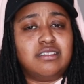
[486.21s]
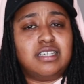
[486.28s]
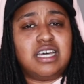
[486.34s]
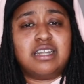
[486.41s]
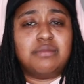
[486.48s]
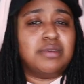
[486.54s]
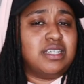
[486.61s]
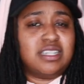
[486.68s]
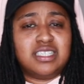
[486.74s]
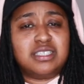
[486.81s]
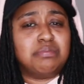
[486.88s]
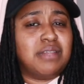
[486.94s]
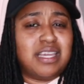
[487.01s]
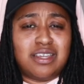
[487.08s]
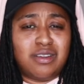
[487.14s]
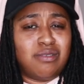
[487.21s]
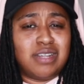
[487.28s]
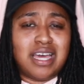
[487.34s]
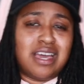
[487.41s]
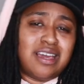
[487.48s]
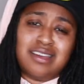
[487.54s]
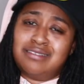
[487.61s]
kind of been displayed
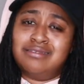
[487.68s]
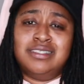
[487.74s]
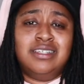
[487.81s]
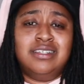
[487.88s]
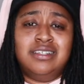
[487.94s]
online.